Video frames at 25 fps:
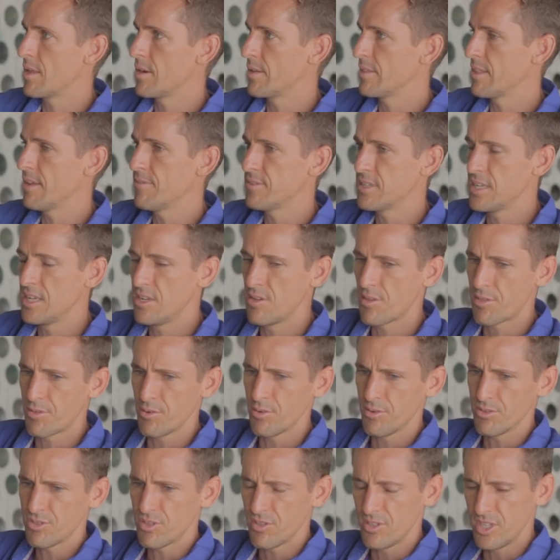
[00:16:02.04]
I'd love to hear your
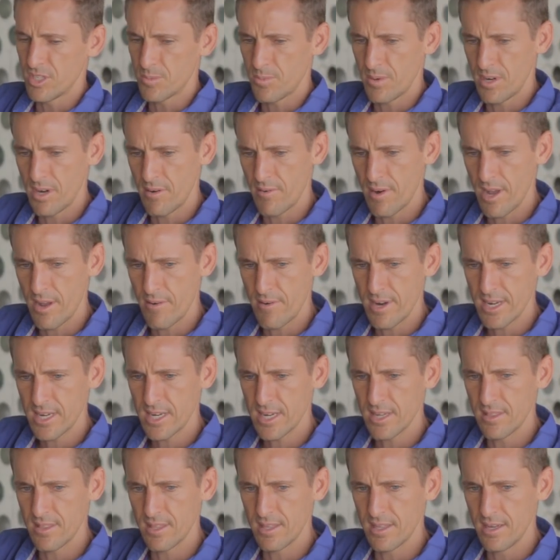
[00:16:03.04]
thoughts on this, but I
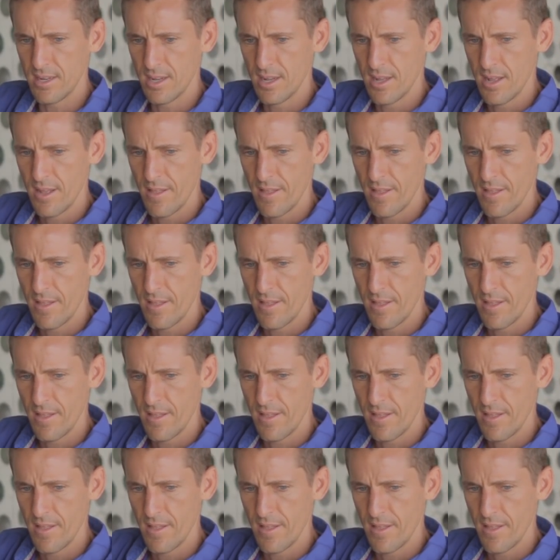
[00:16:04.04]
reckon that